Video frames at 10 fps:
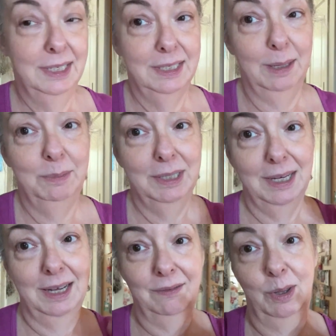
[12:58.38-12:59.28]
Tempted to
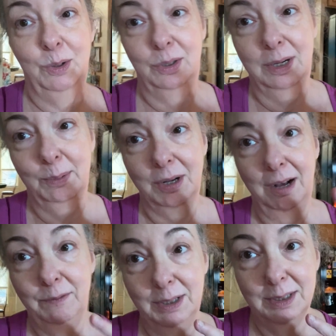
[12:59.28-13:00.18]
have a third cup of
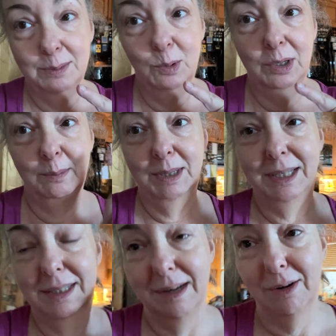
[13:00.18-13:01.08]
coffee this morning, but
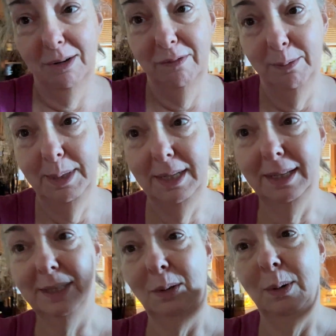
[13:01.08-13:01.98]
that's not good for me,
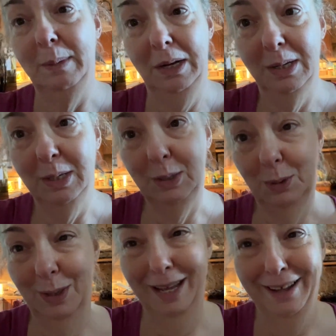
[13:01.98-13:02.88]
so I'm not gonna
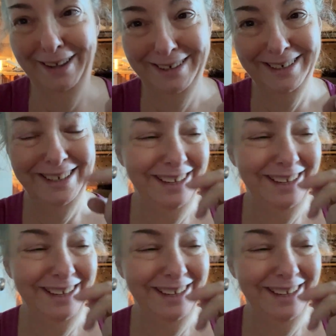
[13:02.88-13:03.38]
do that.